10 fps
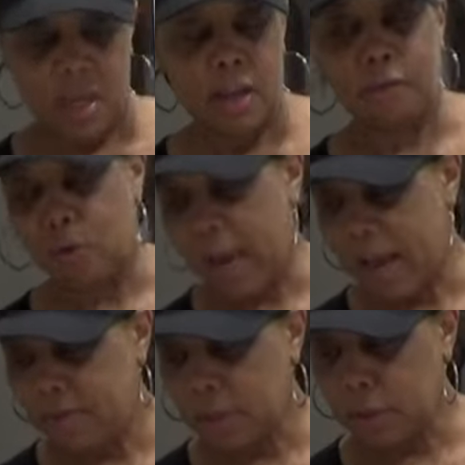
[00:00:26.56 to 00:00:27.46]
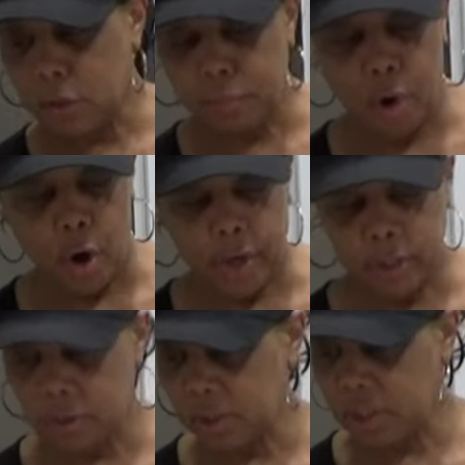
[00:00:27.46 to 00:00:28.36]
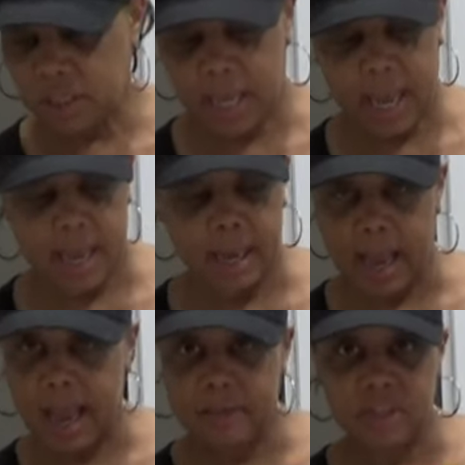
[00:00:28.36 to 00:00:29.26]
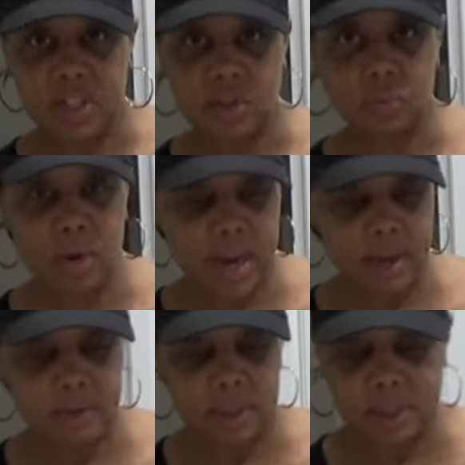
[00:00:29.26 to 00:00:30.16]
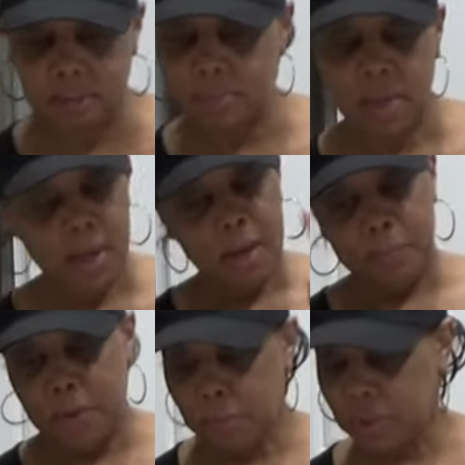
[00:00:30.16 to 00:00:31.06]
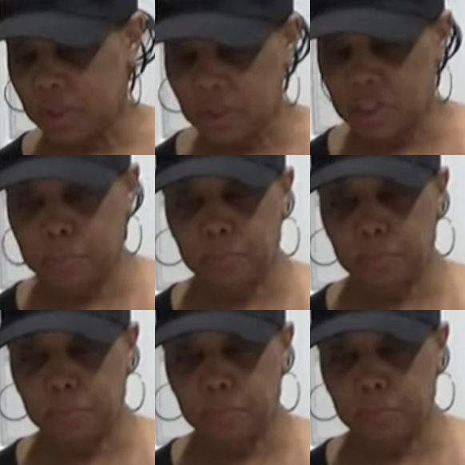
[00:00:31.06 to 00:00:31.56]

if you're having a little party, you can just have this around and people can just